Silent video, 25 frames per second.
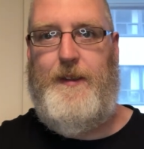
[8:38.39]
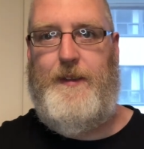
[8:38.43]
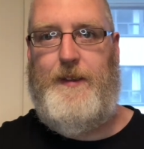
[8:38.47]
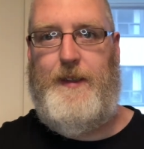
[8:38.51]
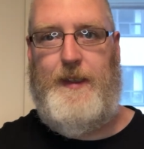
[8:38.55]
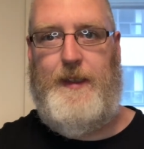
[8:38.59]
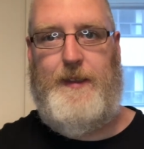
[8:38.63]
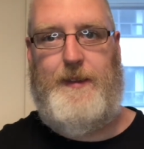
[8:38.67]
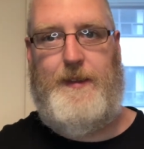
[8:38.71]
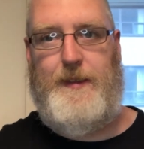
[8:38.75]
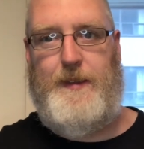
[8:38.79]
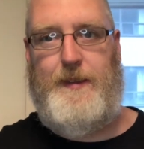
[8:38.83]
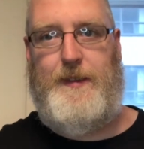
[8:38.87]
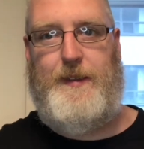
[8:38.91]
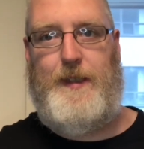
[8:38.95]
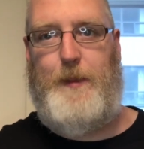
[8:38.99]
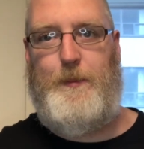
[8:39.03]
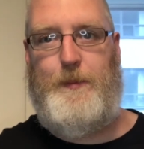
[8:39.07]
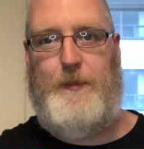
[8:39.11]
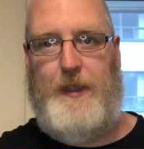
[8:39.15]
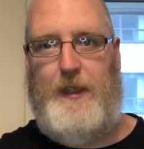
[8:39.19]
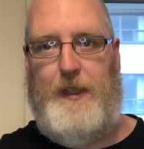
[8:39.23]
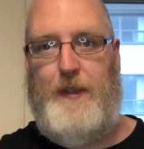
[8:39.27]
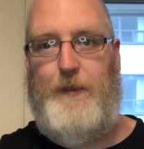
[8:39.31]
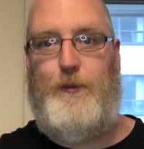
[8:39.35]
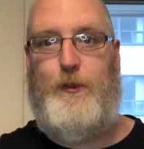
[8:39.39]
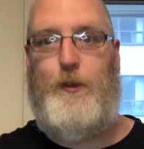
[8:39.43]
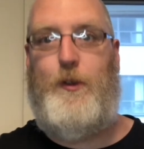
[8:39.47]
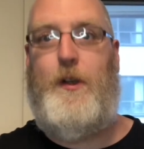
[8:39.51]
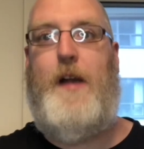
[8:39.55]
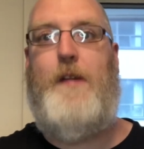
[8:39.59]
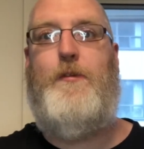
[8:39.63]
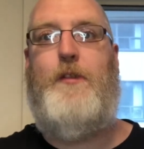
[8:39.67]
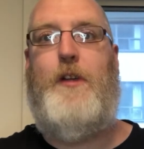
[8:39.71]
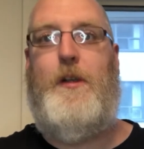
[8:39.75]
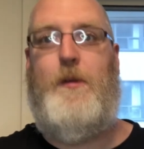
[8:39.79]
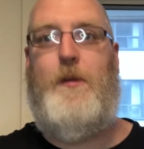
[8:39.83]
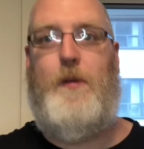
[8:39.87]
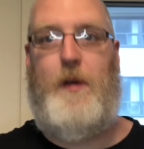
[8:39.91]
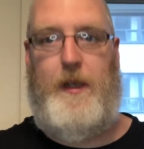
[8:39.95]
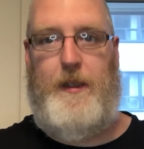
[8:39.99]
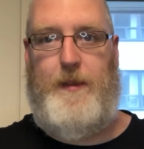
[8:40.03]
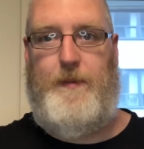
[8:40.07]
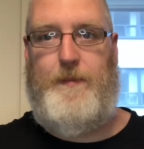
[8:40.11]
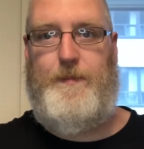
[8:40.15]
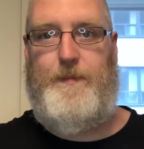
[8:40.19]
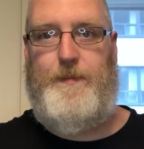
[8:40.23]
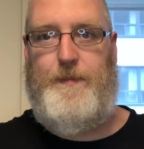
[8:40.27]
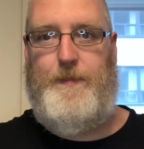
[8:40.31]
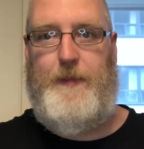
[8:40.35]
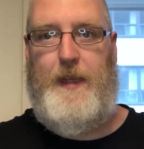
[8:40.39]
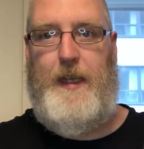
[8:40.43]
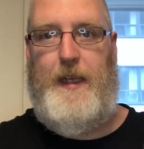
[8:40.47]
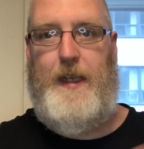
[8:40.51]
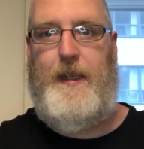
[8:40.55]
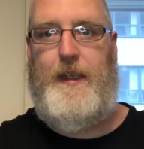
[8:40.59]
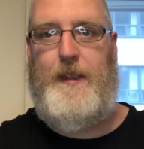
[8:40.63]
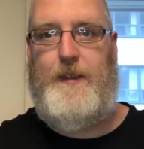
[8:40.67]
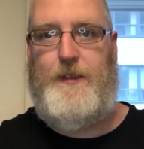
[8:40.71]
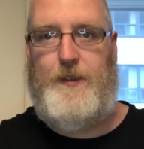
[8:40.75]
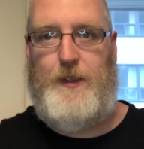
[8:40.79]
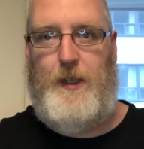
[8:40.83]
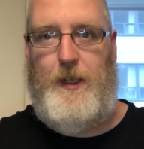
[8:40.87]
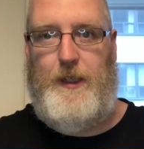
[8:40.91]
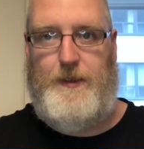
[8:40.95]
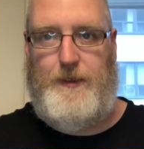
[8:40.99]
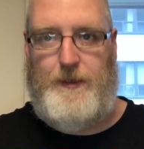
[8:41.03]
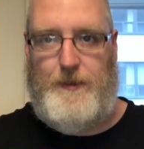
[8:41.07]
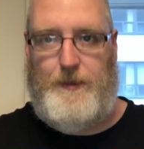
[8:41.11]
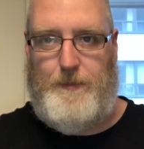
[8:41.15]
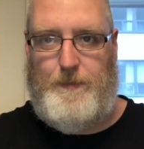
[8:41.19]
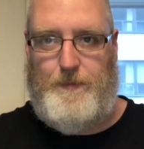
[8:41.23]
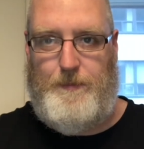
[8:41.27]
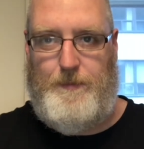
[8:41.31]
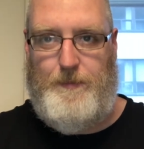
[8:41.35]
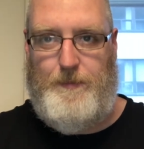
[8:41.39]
This is something for everyone, and it's awesome.